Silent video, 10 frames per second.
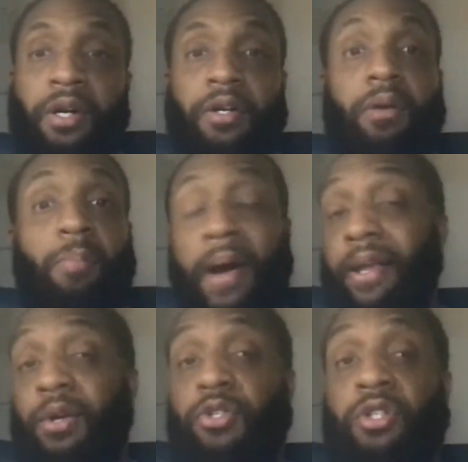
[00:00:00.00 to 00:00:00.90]
your
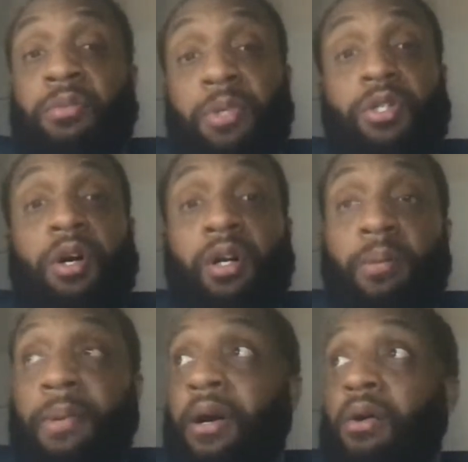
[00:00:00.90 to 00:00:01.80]
bio shouldn't be talking
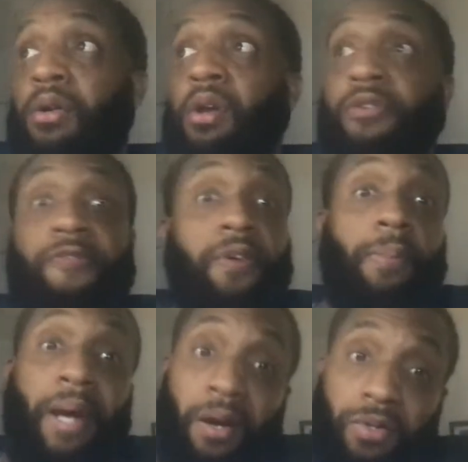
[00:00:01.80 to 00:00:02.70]
about, you flip
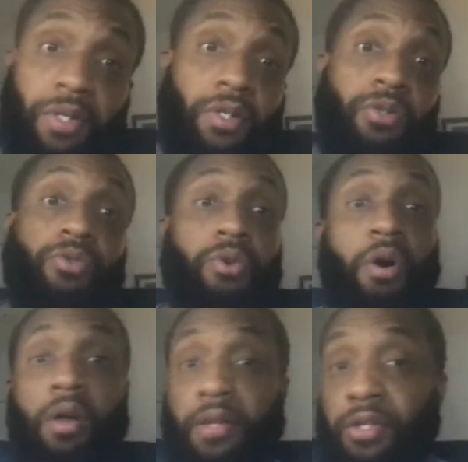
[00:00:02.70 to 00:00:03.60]
houses and you do
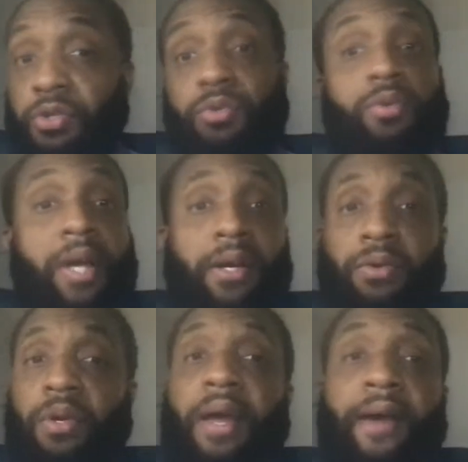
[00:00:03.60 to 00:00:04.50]
all this, you do that, you
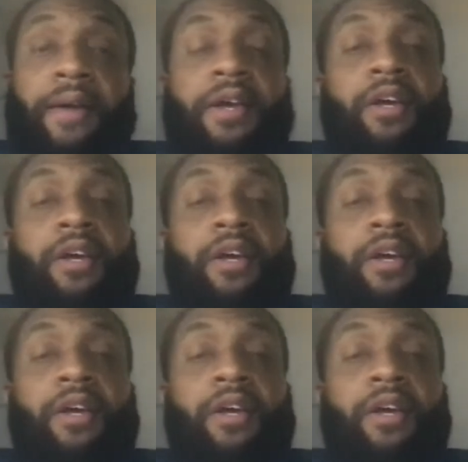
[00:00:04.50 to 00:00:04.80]
do that.